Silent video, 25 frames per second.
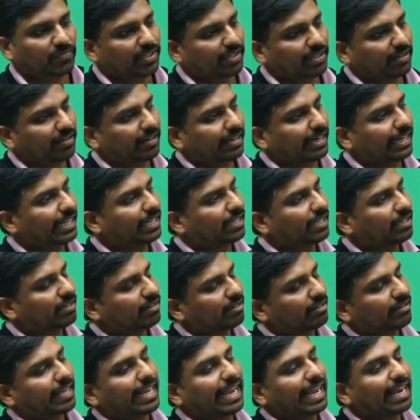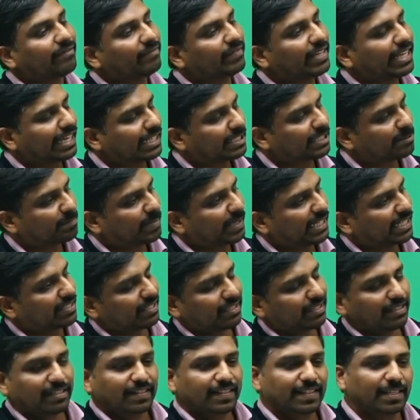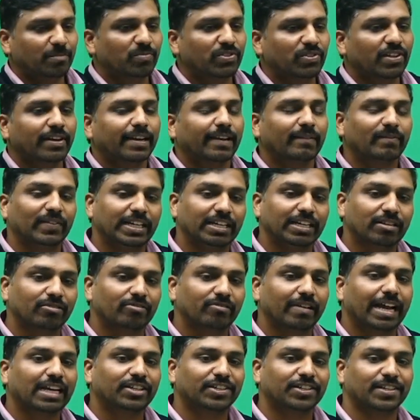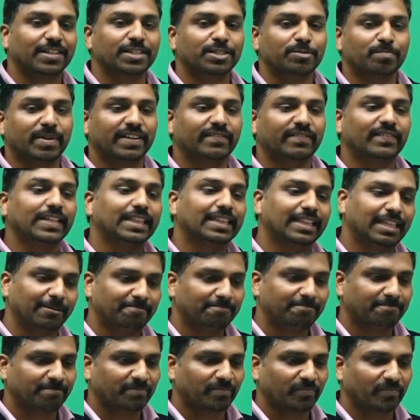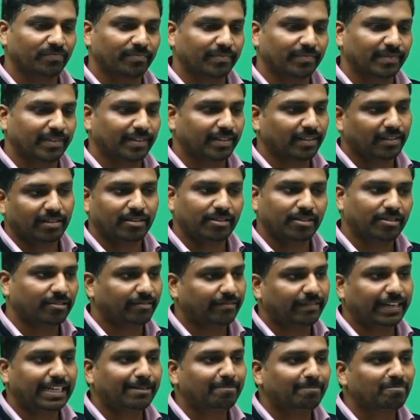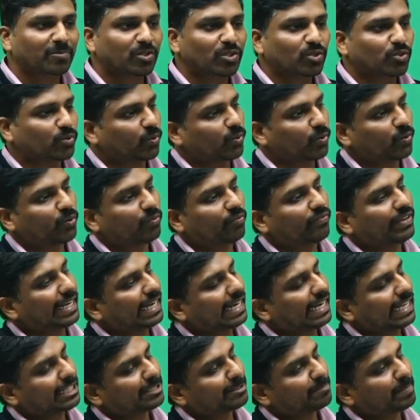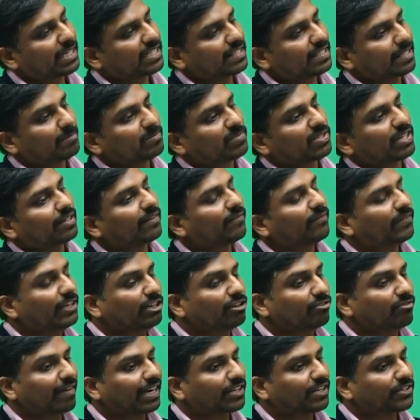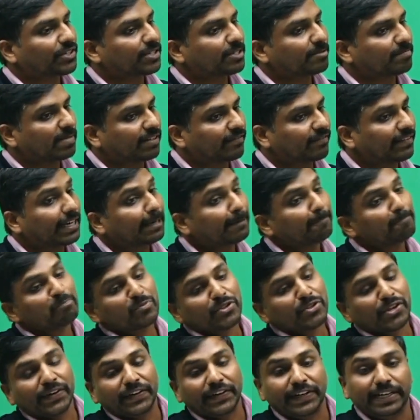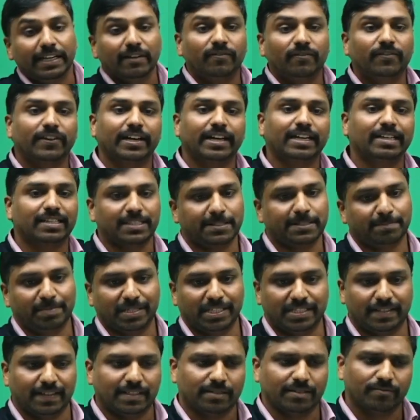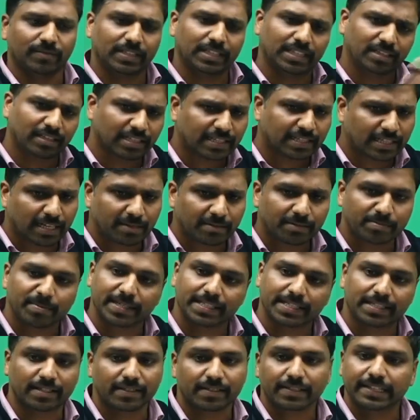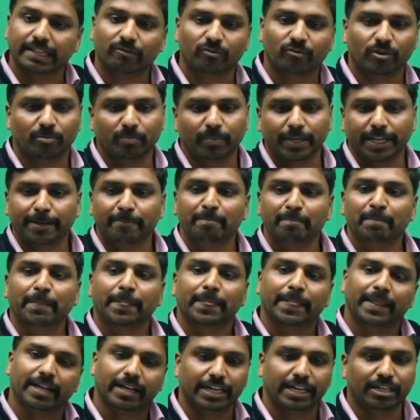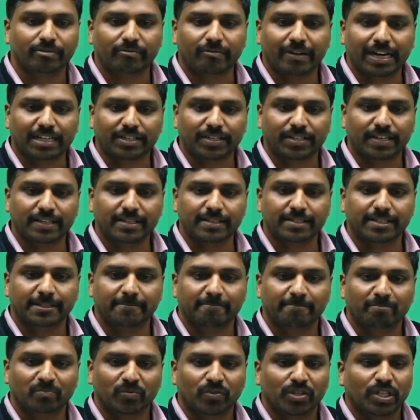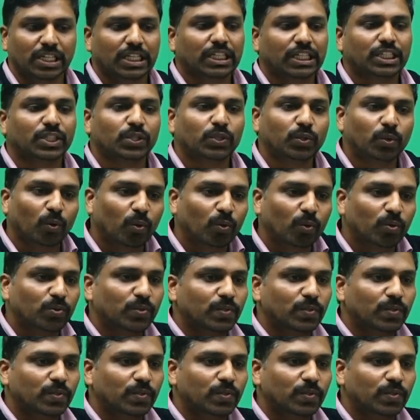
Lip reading: like, can we expect some sort of interactions between them, right? So we can expect some sort of interactions between different species. Within the same species there would be interactions. Those